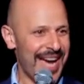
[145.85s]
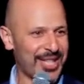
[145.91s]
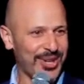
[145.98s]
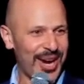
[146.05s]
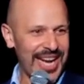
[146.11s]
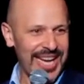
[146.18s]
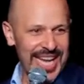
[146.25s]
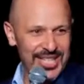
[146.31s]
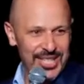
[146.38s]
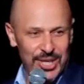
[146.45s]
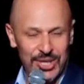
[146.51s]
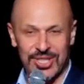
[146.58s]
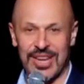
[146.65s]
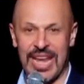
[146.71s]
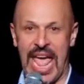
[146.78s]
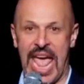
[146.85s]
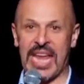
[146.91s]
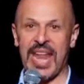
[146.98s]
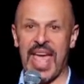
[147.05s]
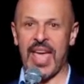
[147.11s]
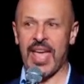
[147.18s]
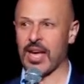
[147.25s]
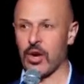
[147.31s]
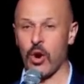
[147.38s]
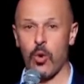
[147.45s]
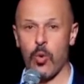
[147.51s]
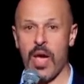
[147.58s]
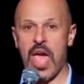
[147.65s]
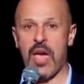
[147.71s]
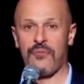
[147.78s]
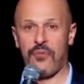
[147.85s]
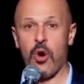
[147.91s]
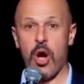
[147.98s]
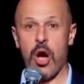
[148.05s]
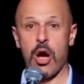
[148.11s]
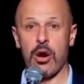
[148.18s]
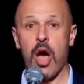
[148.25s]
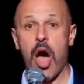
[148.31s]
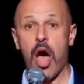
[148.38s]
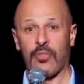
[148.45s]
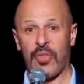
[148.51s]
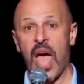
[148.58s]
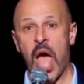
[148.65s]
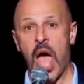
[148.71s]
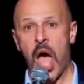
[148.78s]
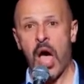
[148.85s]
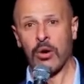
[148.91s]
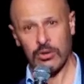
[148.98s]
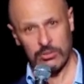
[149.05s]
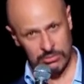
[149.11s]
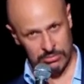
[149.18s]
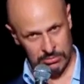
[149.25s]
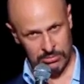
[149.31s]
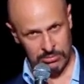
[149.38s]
I tried again. She goes, nay, nay. I go, wherefore art thou?